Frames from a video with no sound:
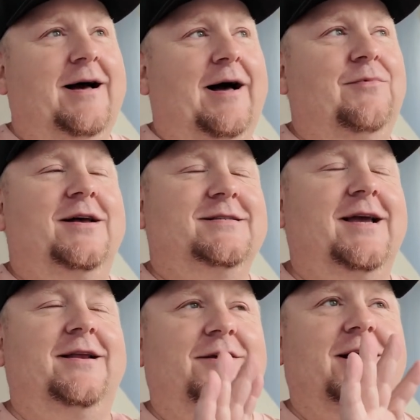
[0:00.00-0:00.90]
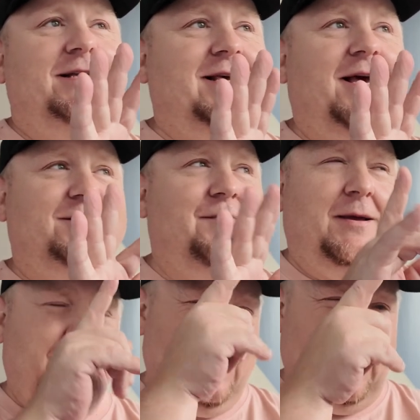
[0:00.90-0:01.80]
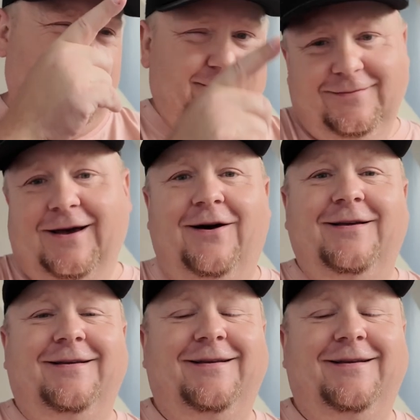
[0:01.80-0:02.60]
I'm not saying you guys hex me, but no.